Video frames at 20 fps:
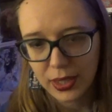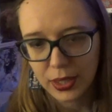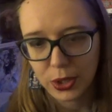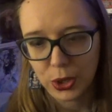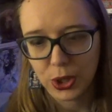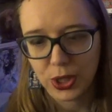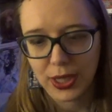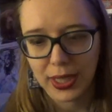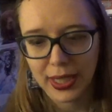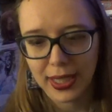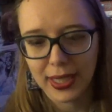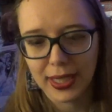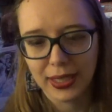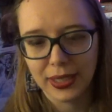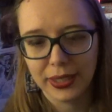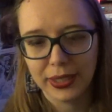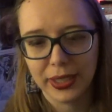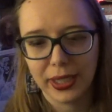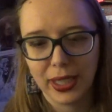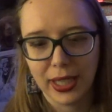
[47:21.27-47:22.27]
She
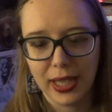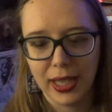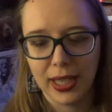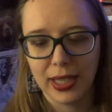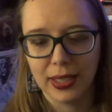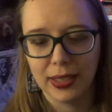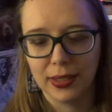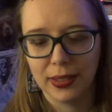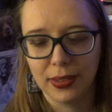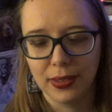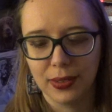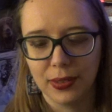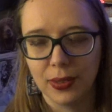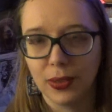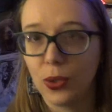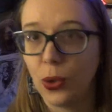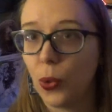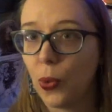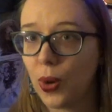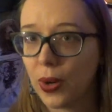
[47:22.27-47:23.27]
is an
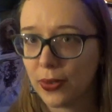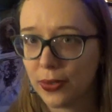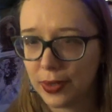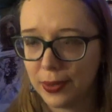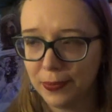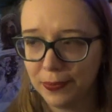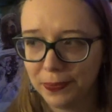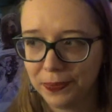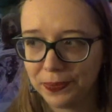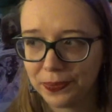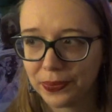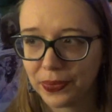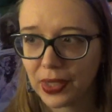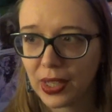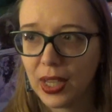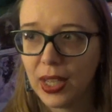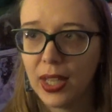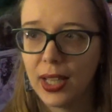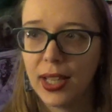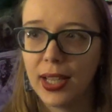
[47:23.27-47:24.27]
orphan.
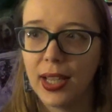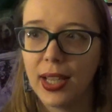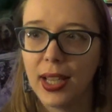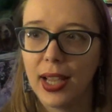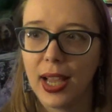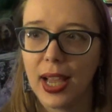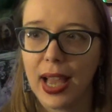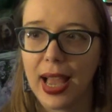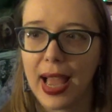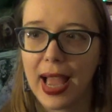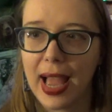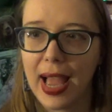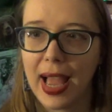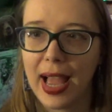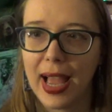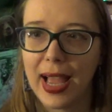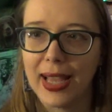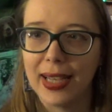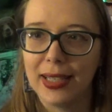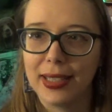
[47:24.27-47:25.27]

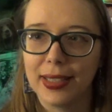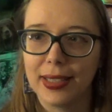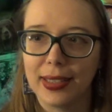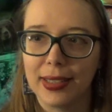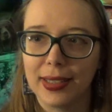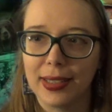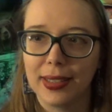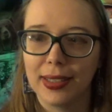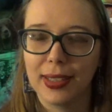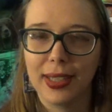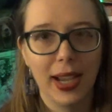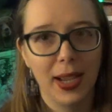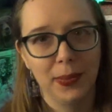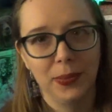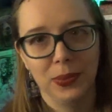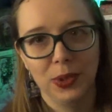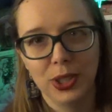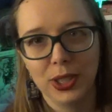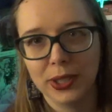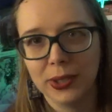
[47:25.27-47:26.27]
And yeah,
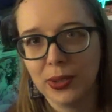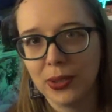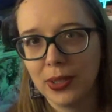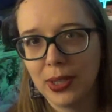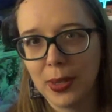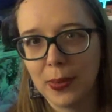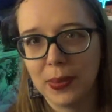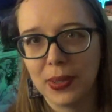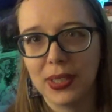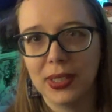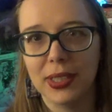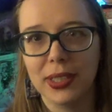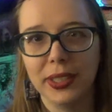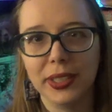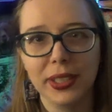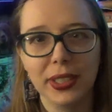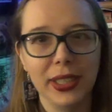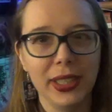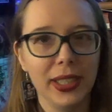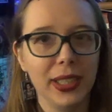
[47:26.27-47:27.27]
she's grown up in the
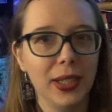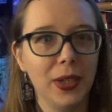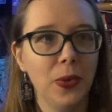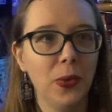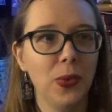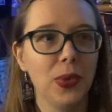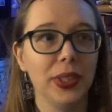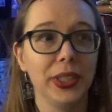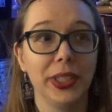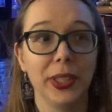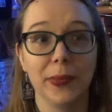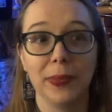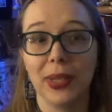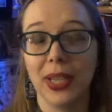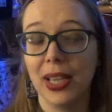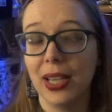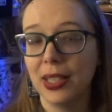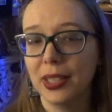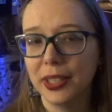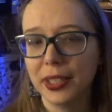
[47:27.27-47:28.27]
city with some
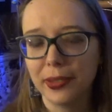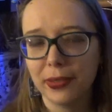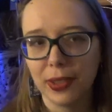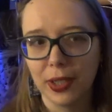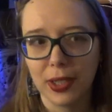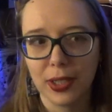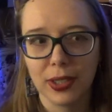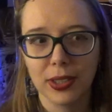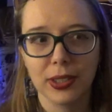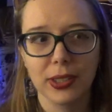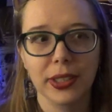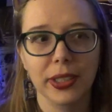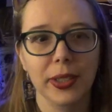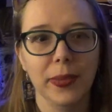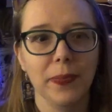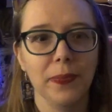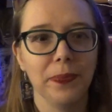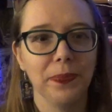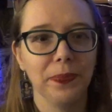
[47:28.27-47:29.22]
aunts of hers.